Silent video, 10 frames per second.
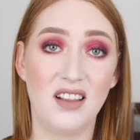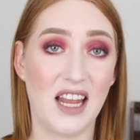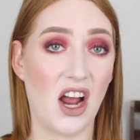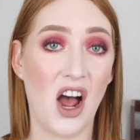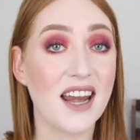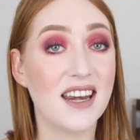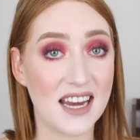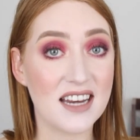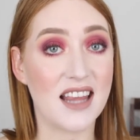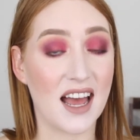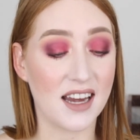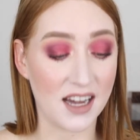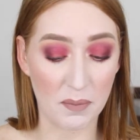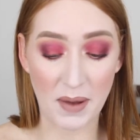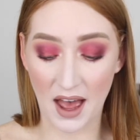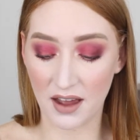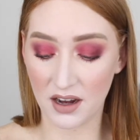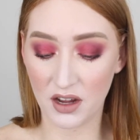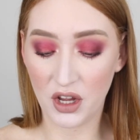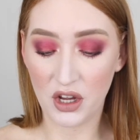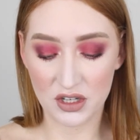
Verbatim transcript: like, I need that in a powder.